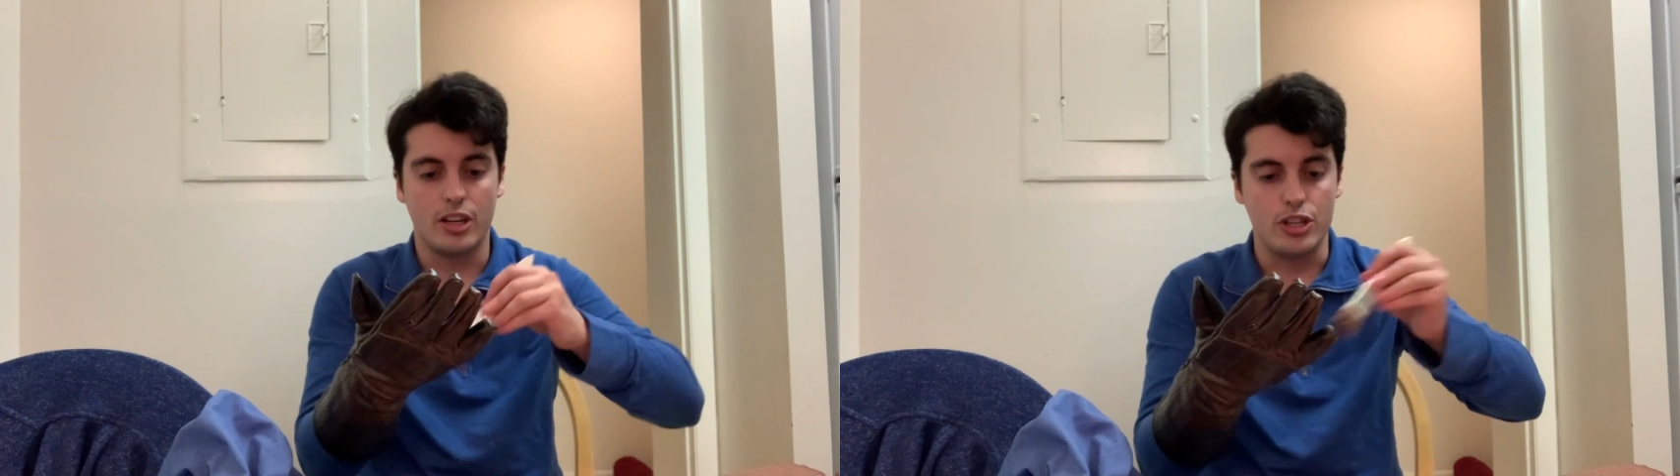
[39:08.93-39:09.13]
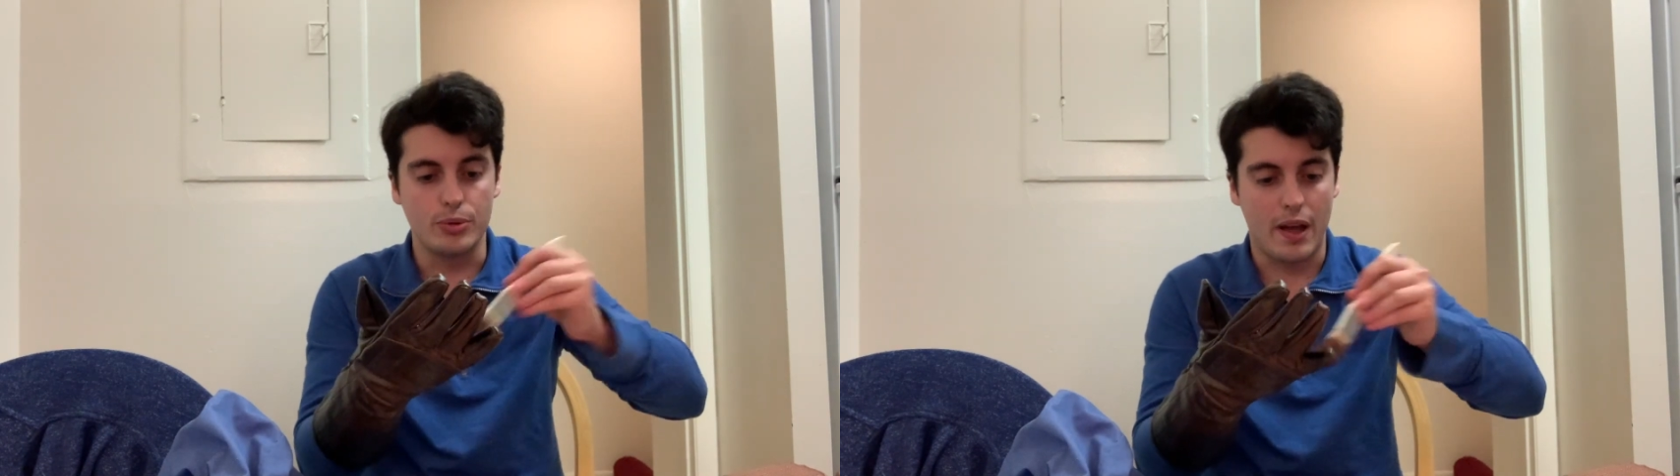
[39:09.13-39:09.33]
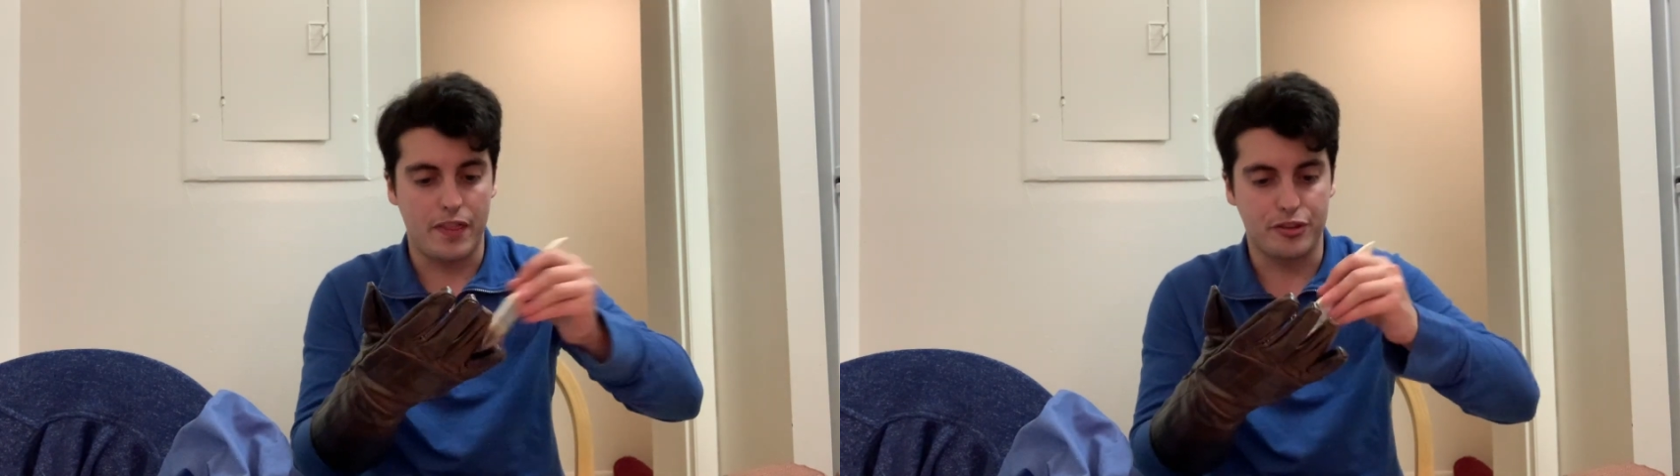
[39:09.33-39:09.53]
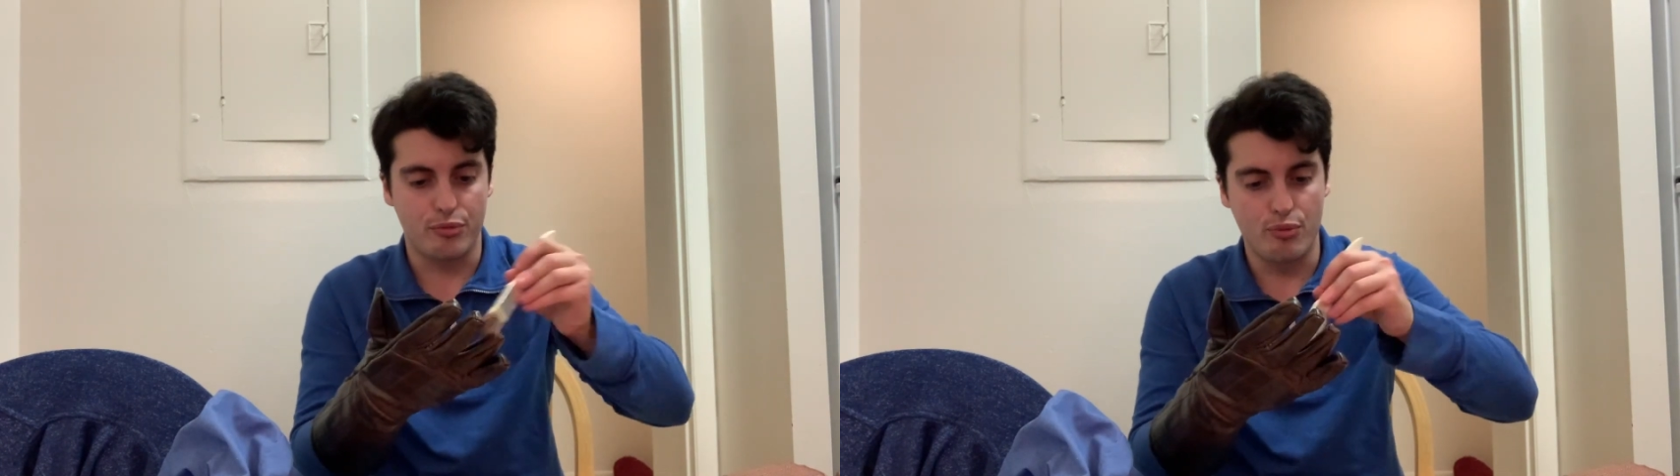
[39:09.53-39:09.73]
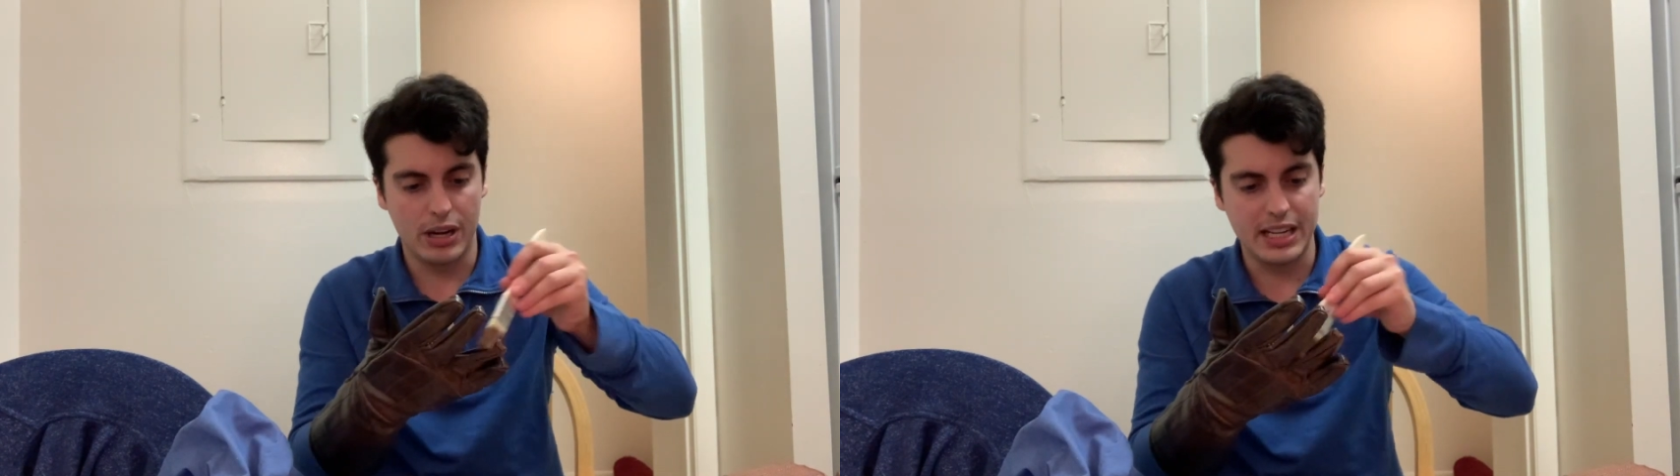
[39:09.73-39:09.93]
You get this
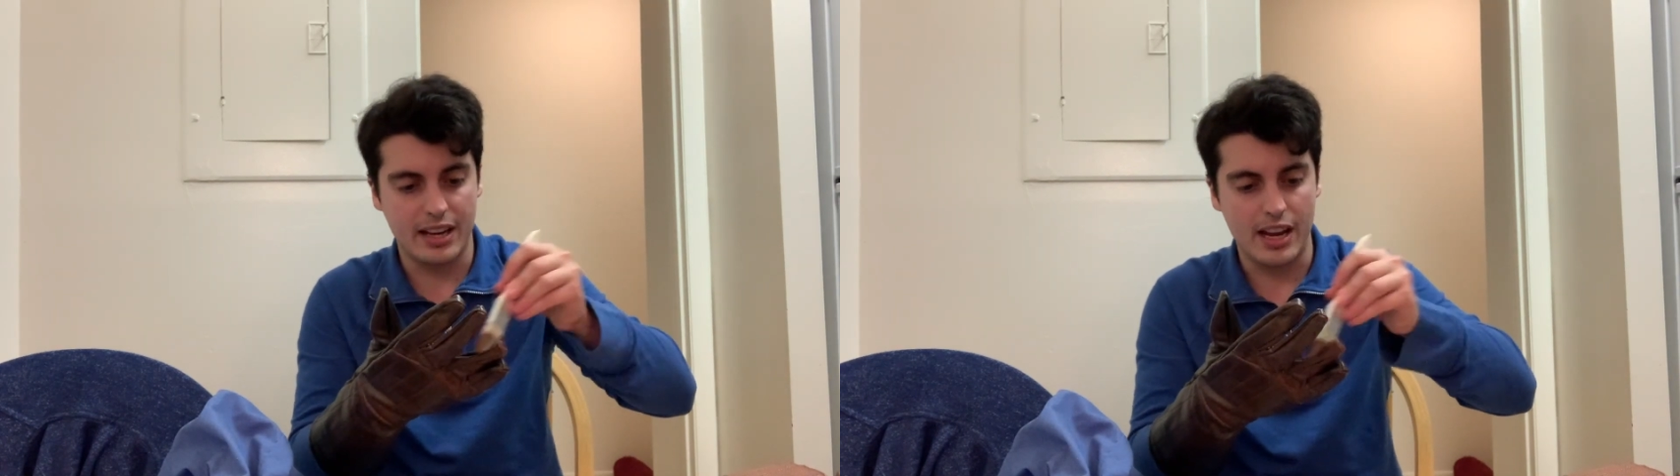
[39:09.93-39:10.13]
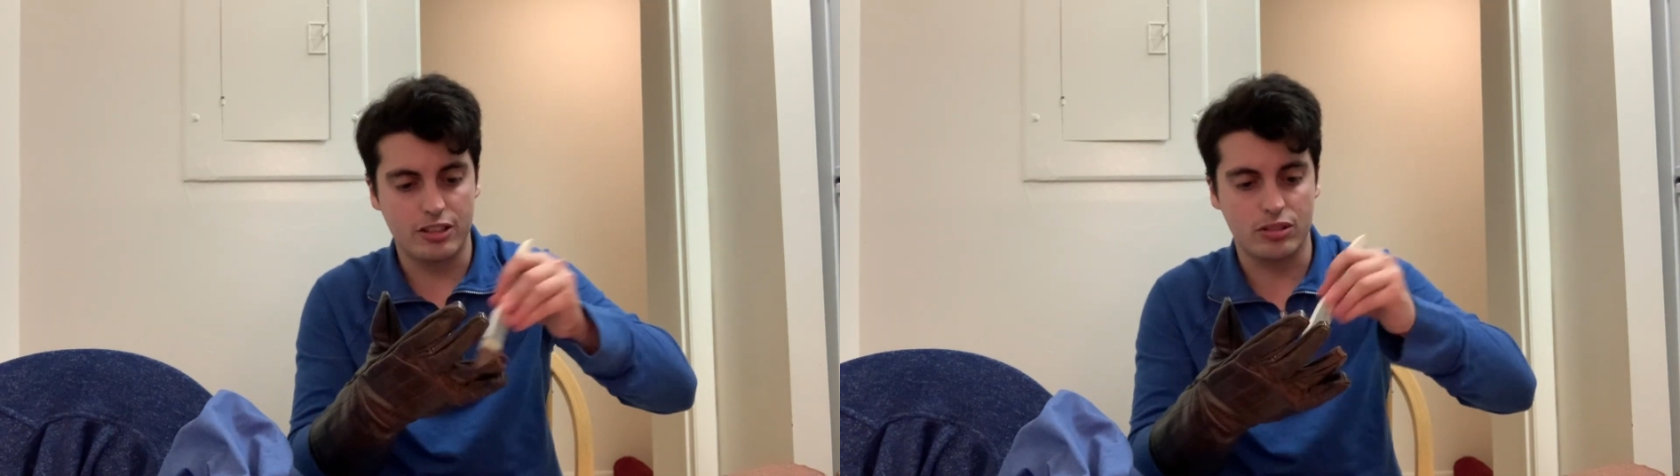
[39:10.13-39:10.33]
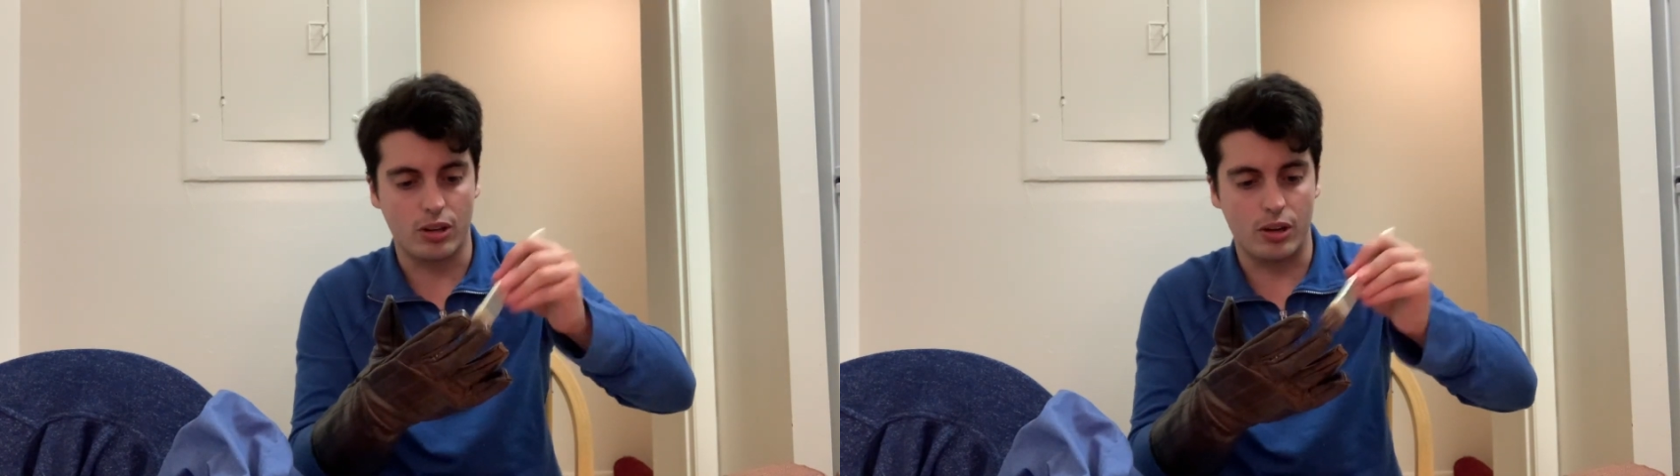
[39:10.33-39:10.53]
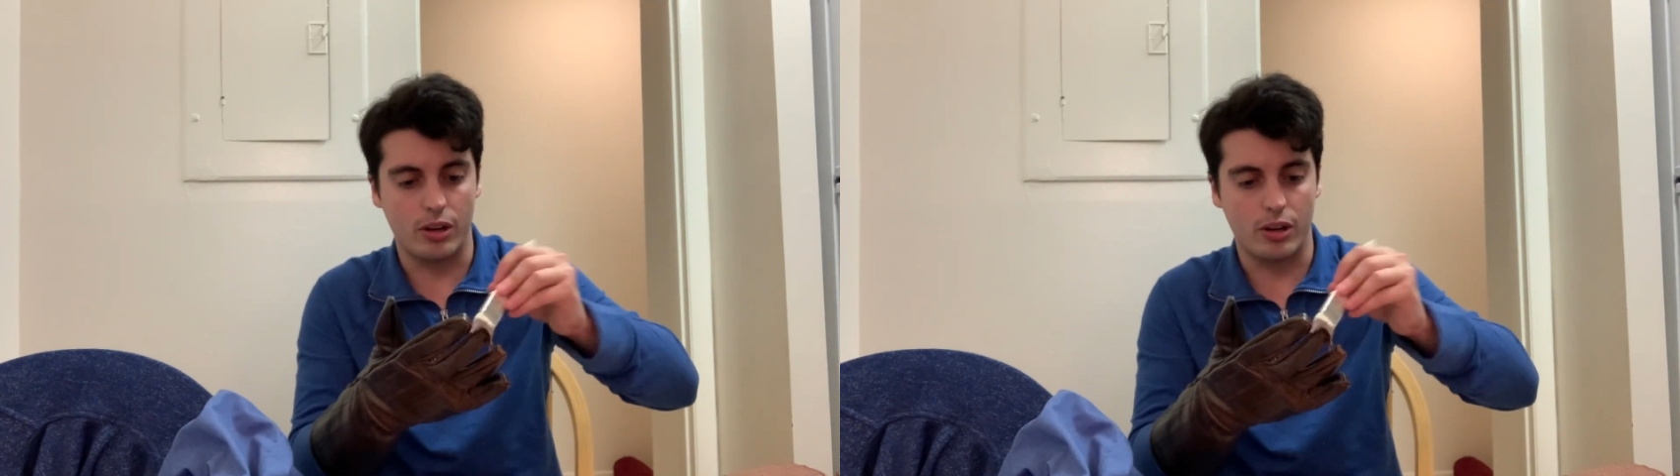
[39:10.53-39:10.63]
really nice,